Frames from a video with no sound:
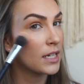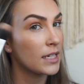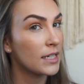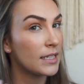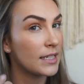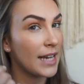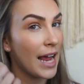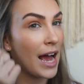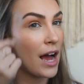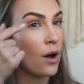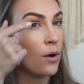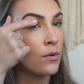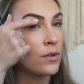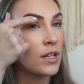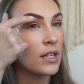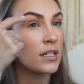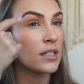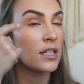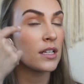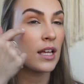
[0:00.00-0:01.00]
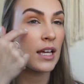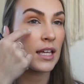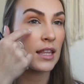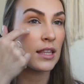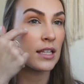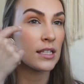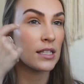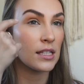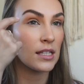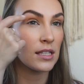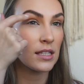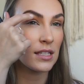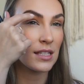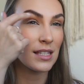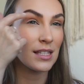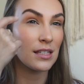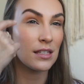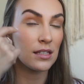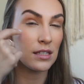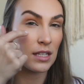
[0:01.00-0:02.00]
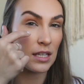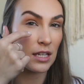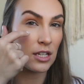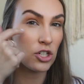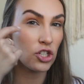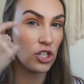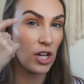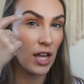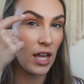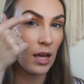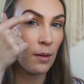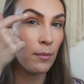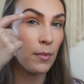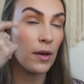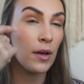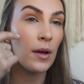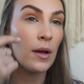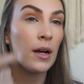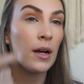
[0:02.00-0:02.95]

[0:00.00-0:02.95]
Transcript: it down into like this C shape,